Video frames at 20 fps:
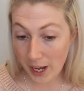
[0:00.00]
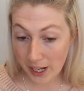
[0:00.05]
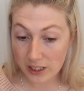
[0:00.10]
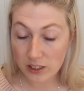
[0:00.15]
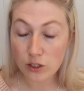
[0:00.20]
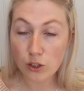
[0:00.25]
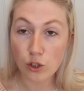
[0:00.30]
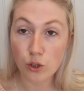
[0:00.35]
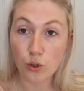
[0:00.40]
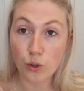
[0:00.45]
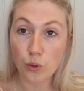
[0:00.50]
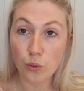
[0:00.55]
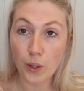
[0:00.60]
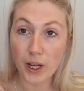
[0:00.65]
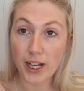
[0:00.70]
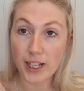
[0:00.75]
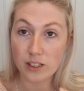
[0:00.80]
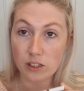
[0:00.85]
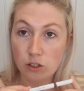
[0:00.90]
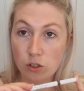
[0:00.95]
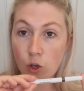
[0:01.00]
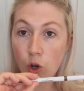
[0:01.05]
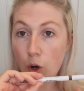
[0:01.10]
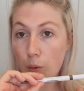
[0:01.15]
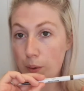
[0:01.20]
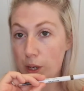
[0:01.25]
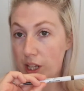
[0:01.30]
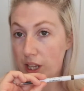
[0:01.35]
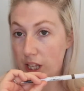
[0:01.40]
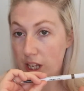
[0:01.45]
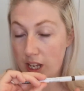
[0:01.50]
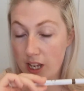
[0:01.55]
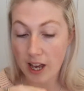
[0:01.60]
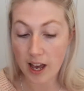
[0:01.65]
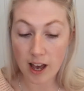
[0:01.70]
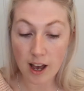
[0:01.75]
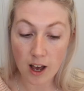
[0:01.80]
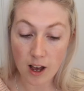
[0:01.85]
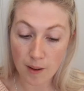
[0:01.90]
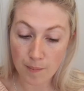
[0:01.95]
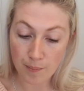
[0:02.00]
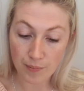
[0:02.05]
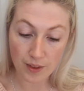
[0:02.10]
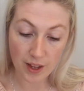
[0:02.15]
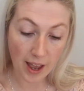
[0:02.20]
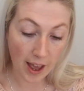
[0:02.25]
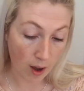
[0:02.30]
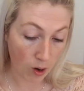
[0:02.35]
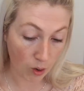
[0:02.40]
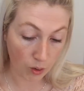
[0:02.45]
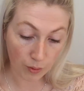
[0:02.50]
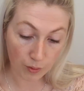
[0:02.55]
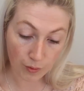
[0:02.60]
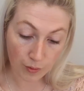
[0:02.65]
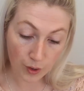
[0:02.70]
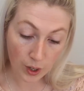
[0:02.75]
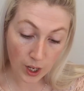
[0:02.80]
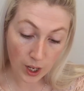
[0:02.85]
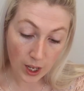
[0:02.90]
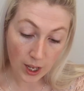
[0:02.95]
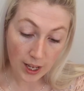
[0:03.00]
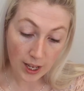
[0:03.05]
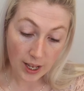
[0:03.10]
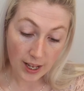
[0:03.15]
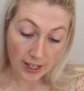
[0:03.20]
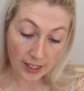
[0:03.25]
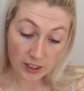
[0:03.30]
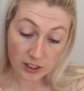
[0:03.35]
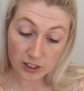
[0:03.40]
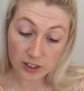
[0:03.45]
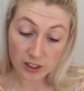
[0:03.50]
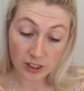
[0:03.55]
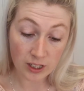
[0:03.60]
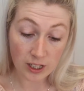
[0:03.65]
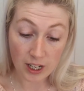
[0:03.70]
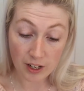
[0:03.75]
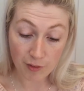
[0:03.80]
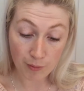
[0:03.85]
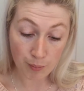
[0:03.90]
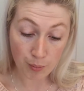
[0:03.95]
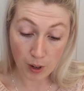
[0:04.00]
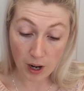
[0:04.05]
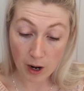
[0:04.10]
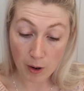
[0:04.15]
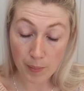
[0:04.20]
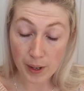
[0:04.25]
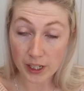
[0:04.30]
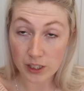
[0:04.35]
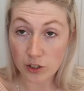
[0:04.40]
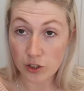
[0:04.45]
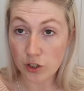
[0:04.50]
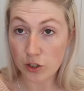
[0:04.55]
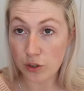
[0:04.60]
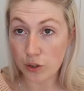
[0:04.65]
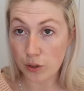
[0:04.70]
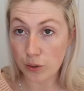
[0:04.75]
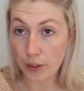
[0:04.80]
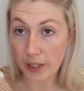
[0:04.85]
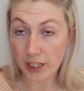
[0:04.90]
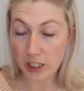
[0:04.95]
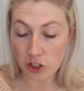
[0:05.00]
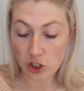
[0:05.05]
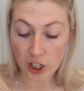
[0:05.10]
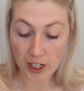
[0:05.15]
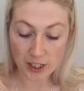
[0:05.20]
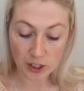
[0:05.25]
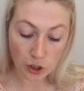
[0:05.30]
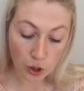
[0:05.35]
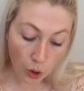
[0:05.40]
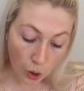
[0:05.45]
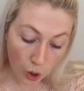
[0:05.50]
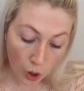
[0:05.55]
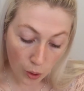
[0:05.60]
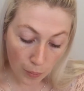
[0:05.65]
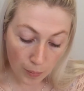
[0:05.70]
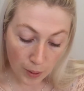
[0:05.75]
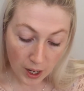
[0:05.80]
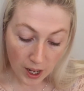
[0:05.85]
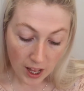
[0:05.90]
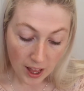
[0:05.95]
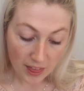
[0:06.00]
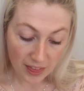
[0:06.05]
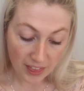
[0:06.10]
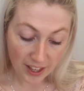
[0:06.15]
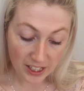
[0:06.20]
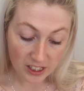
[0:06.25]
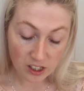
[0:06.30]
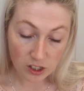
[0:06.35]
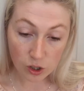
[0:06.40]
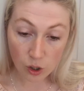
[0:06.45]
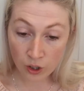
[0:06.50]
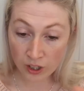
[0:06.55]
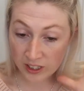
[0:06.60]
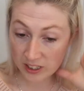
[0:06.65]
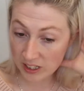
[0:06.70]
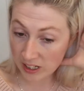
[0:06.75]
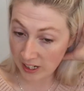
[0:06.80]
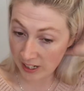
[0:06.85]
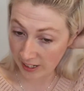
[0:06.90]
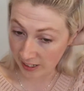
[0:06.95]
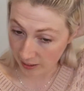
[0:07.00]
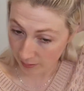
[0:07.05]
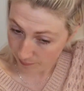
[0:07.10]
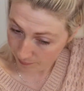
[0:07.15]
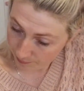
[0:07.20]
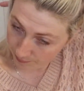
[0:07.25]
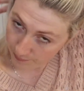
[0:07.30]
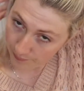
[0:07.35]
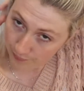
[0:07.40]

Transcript: pencil is got to be the e.l.f. Instant Lift Brow Pencil in the shade Taupe. This is honestly